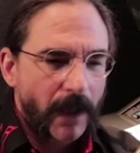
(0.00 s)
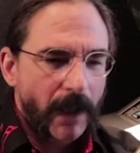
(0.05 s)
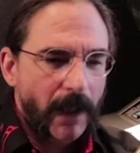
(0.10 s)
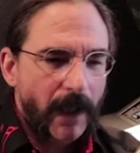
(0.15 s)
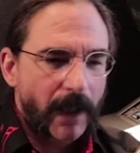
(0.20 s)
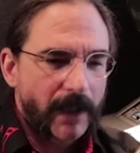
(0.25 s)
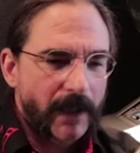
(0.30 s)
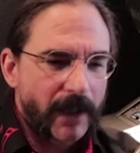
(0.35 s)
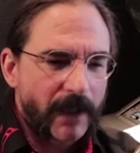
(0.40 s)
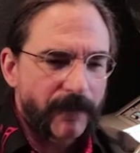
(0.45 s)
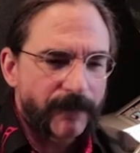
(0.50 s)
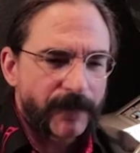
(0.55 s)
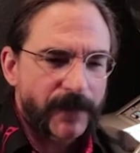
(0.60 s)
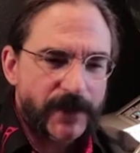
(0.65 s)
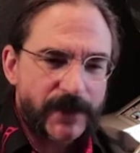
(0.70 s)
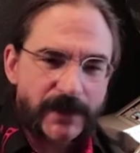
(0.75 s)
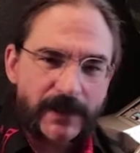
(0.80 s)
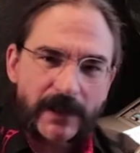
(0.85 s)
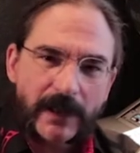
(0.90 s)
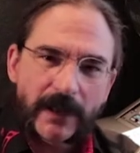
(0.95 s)
And if
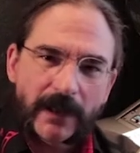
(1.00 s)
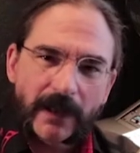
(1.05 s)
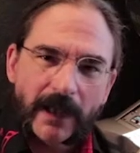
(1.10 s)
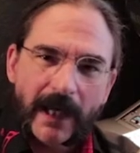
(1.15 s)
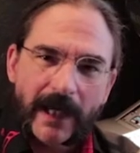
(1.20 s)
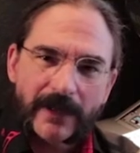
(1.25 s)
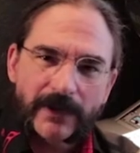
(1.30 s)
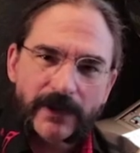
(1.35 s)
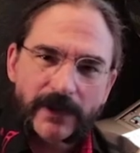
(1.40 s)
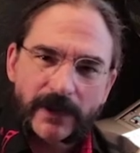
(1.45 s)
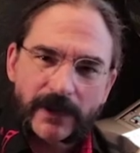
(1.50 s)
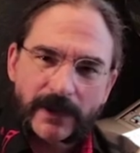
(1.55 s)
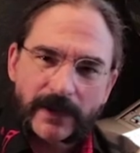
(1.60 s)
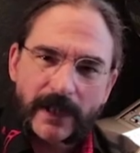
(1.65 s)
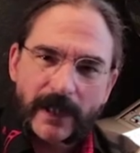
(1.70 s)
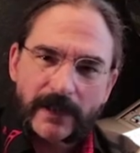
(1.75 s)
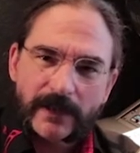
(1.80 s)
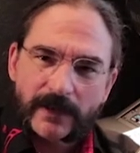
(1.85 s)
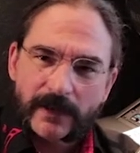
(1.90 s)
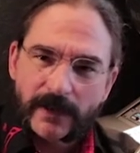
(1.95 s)
the seat latch in a
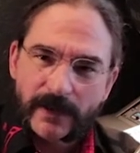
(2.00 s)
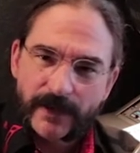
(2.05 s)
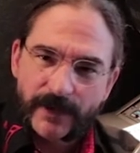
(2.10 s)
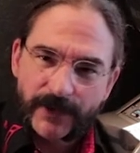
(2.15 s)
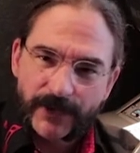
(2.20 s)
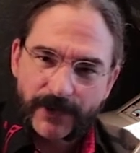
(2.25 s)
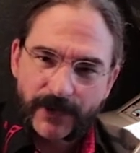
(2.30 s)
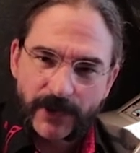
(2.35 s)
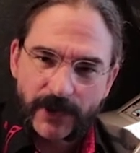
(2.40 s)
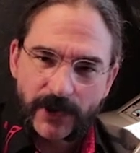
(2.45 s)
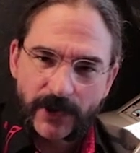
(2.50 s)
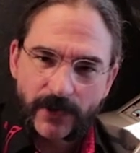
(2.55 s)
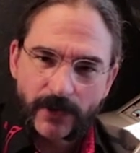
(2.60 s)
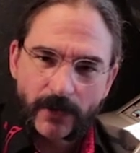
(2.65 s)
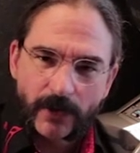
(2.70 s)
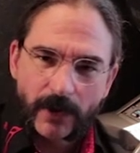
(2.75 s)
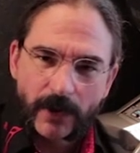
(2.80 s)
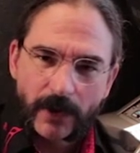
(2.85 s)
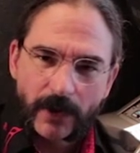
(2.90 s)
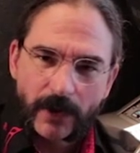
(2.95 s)
Tesla is
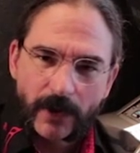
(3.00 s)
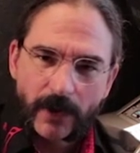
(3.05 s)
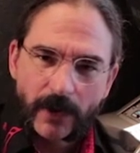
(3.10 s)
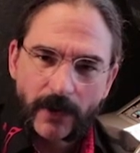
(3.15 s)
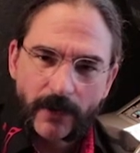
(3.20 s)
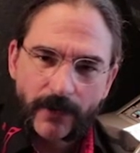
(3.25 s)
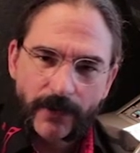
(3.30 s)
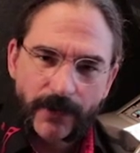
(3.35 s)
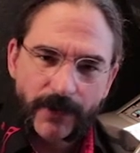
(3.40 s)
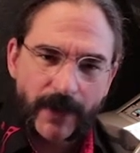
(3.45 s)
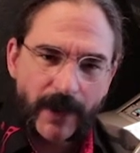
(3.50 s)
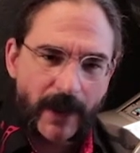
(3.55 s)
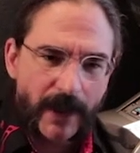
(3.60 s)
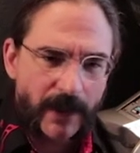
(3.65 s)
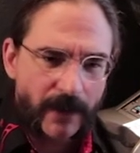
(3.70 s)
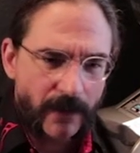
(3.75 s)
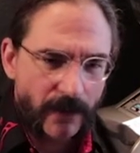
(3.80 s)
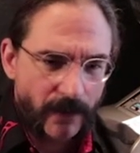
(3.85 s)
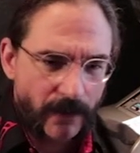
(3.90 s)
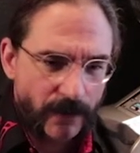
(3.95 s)
secure,
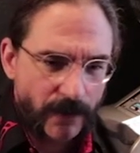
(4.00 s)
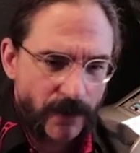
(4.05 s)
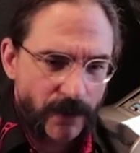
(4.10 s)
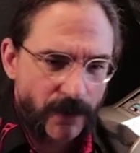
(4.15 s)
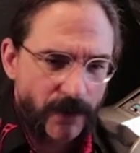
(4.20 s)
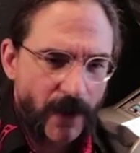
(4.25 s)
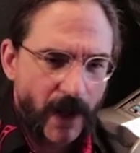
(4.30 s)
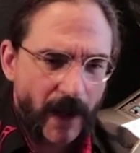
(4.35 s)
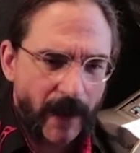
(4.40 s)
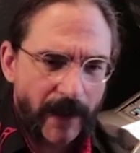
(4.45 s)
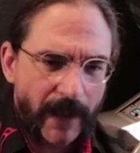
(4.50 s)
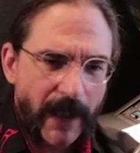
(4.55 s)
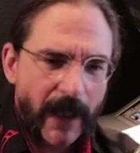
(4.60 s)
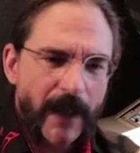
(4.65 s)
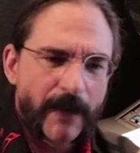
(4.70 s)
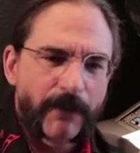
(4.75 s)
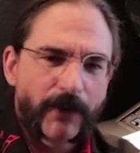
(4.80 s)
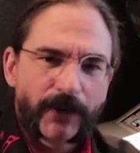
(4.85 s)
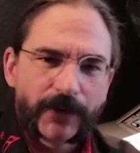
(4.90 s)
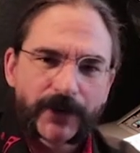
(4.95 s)
then you're not
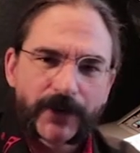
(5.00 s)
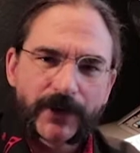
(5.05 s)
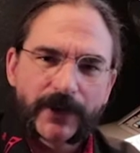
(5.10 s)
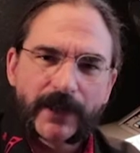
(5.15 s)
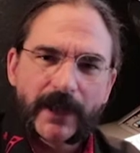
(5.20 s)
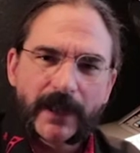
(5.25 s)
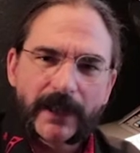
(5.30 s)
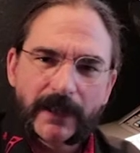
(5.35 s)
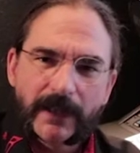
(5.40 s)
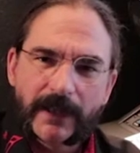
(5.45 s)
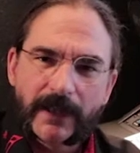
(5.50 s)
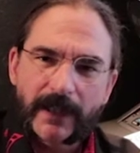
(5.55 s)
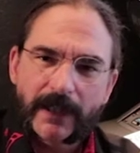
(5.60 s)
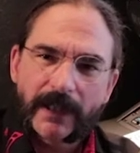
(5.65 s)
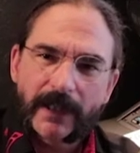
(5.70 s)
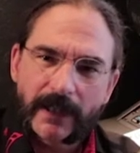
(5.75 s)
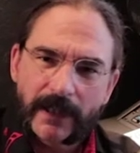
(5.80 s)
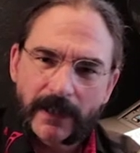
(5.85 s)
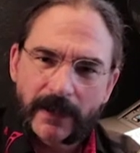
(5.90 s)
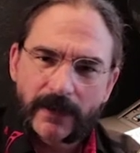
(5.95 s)
able to then
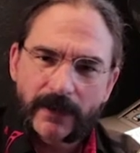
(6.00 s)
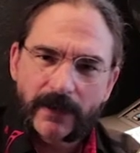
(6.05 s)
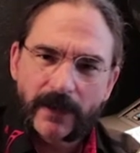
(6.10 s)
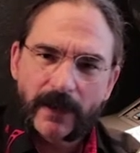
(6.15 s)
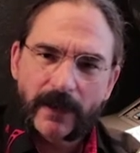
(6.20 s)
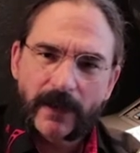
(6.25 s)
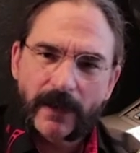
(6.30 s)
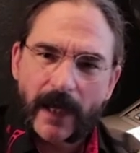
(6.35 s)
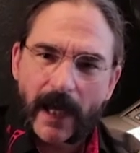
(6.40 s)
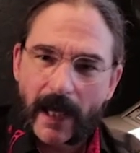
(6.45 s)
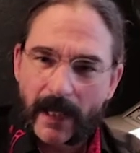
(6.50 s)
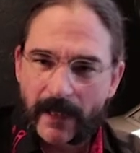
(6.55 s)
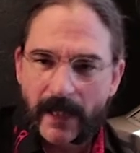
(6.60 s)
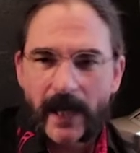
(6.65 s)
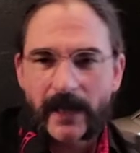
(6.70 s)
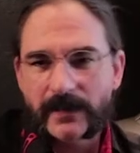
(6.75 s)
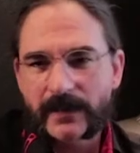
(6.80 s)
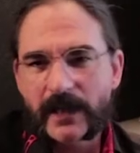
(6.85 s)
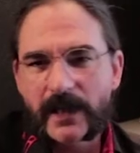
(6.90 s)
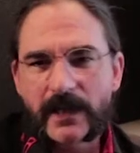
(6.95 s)
get in
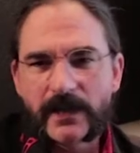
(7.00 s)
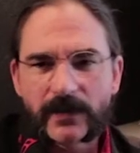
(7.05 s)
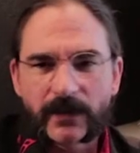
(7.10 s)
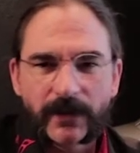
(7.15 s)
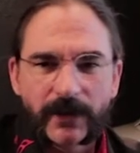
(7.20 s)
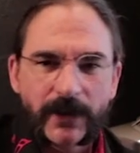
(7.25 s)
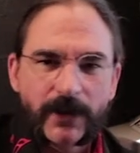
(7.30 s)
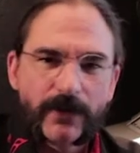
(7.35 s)
as easily.